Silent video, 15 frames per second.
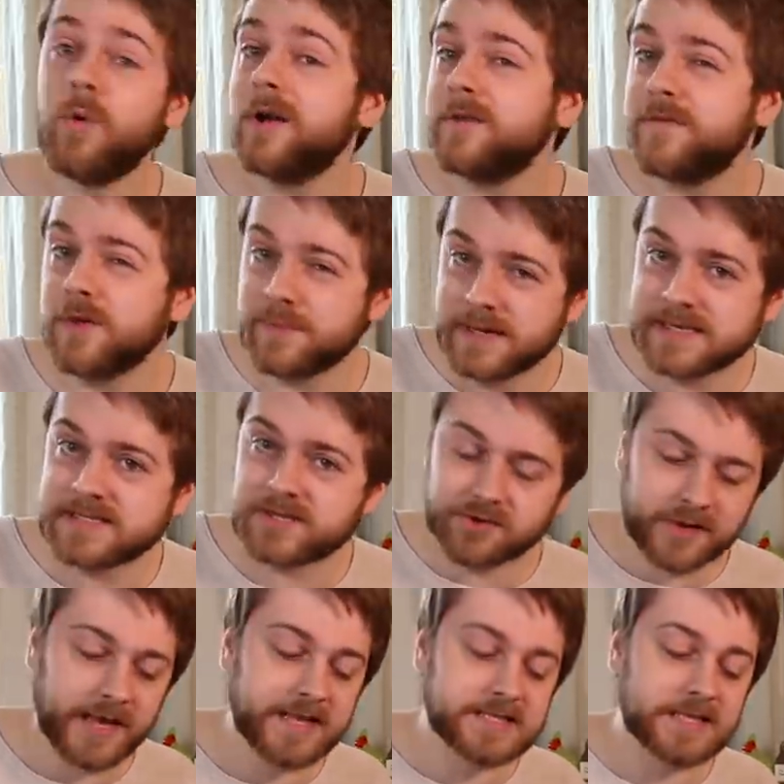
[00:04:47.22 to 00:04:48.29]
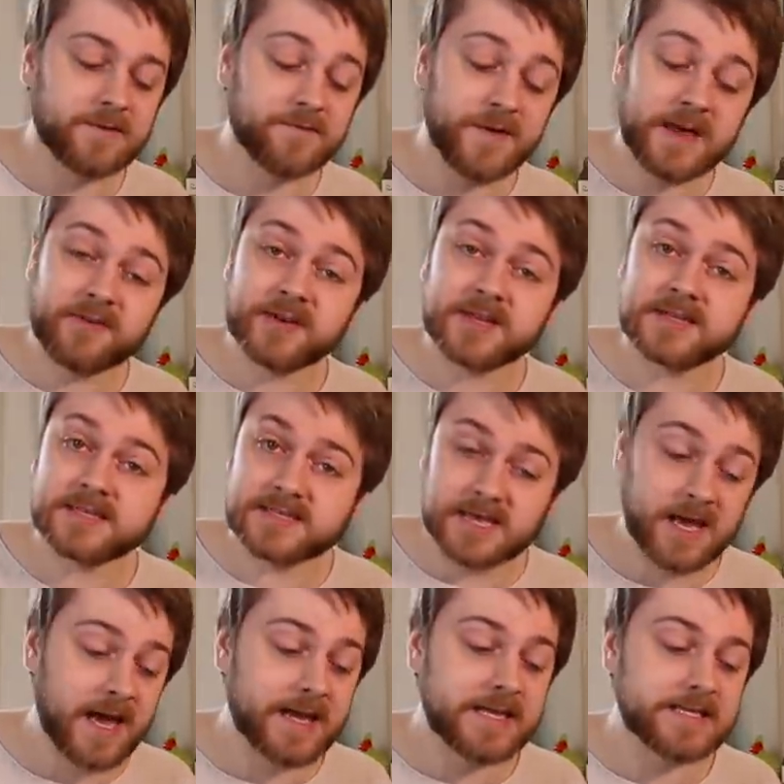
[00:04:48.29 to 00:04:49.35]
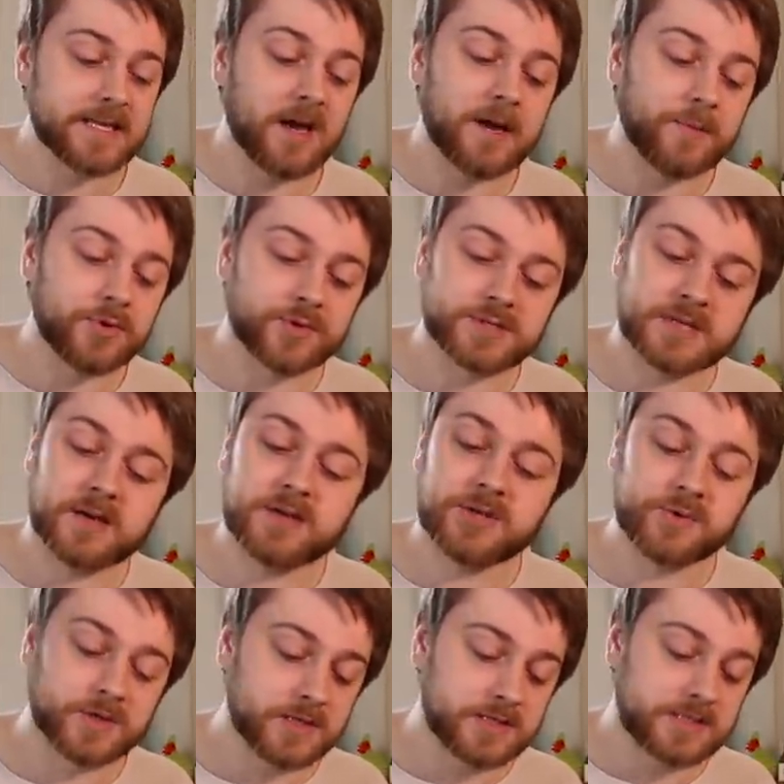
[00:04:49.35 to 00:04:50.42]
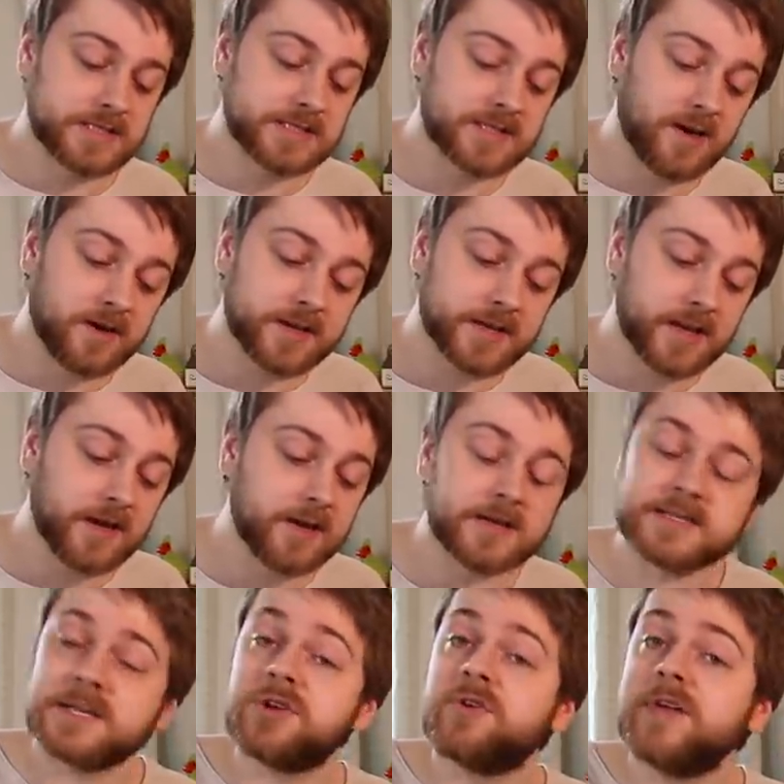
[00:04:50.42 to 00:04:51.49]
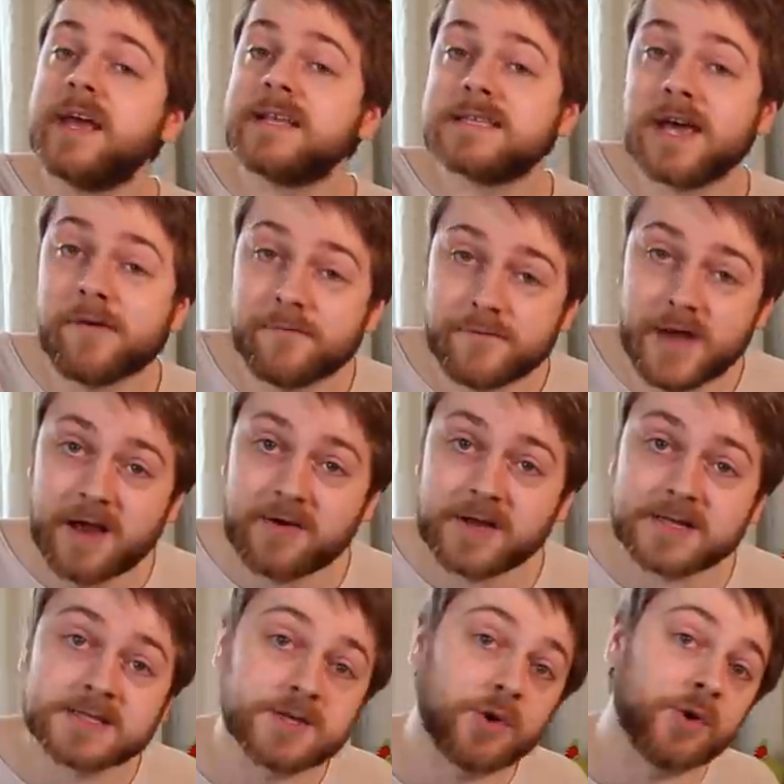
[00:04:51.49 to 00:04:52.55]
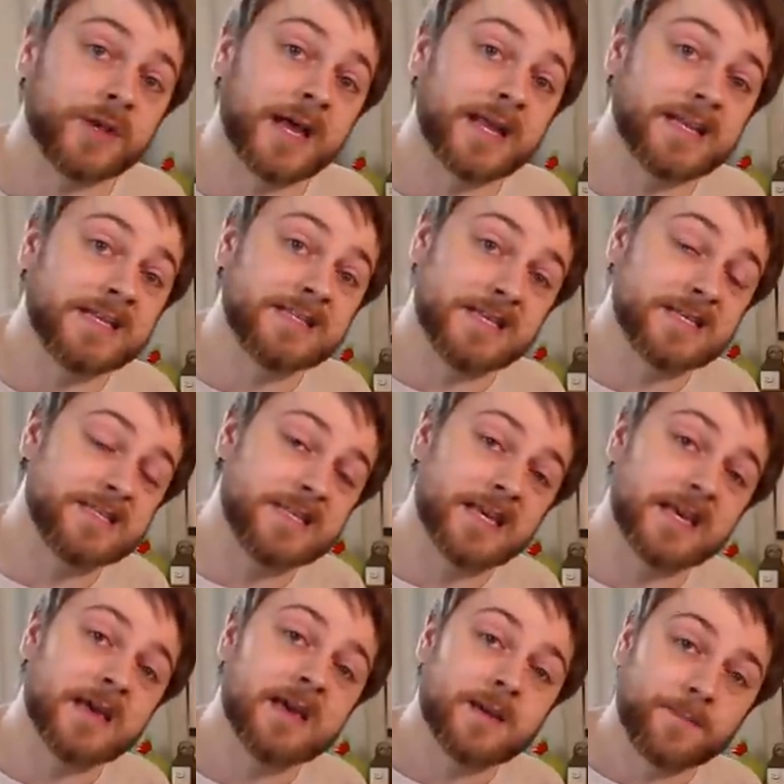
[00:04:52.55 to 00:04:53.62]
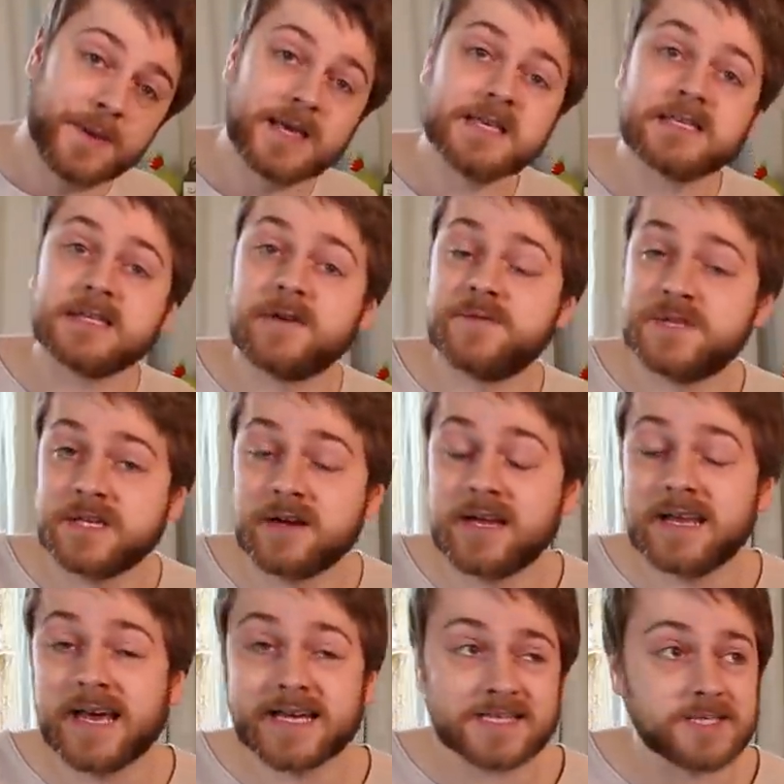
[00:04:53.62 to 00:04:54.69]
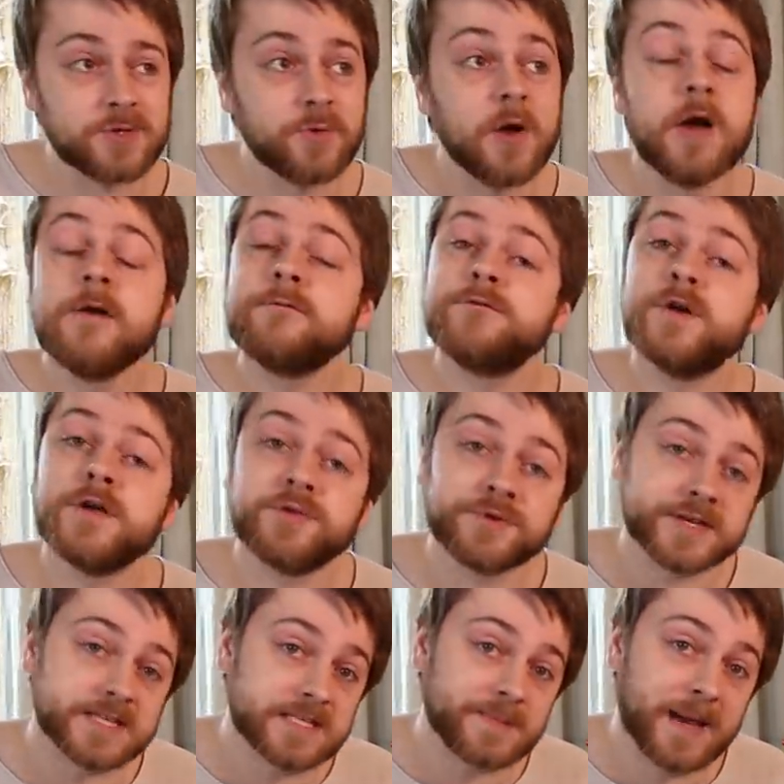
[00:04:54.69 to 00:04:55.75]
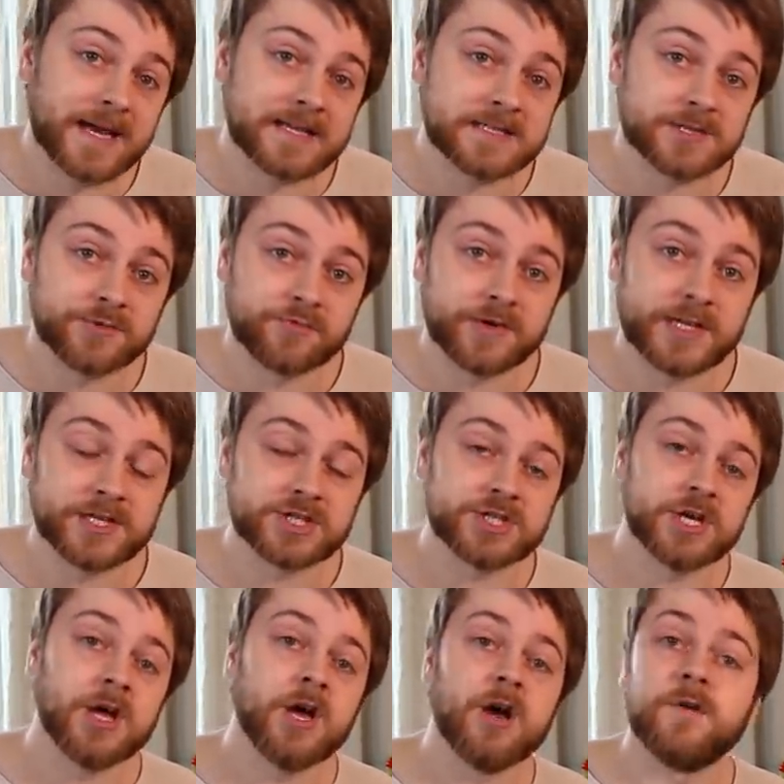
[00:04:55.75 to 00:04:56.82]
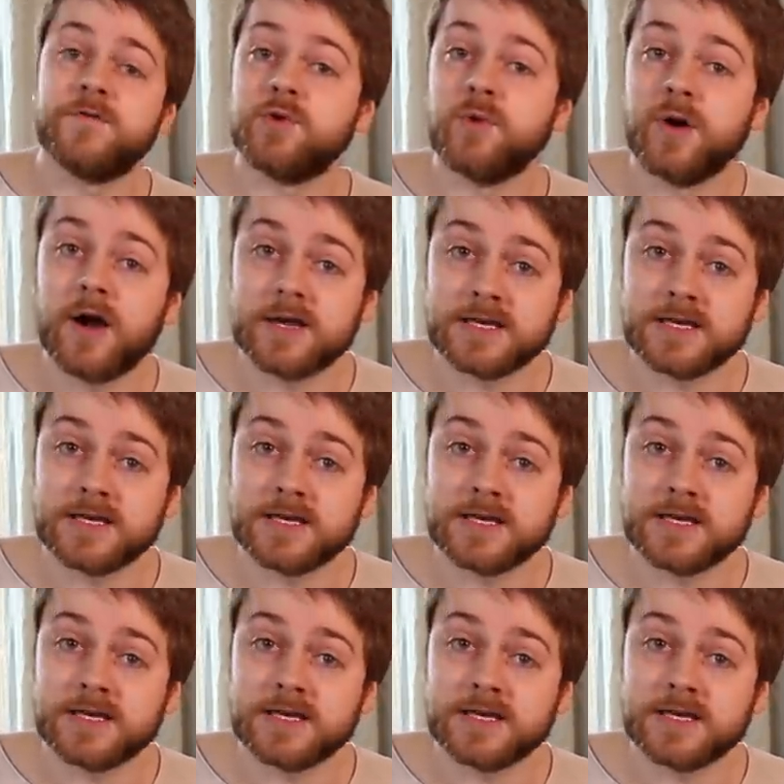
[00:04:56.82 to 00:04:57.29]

One of them is creating variants. At any time on your turn you can discard a card and create a variant on an existing piece of dialect to further expand the reach of your